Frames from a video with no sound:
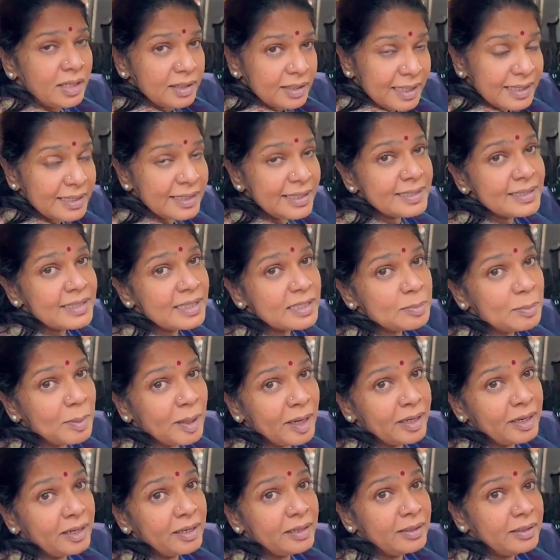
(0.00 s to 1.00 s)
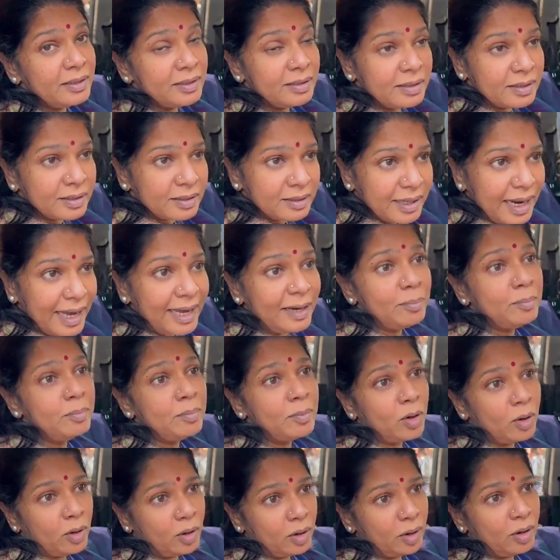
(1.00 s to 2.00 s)
then they suspended uh, nine
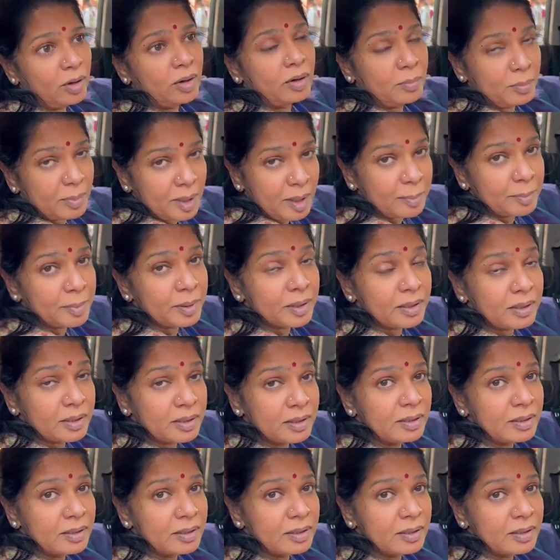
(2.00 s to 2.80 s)
people.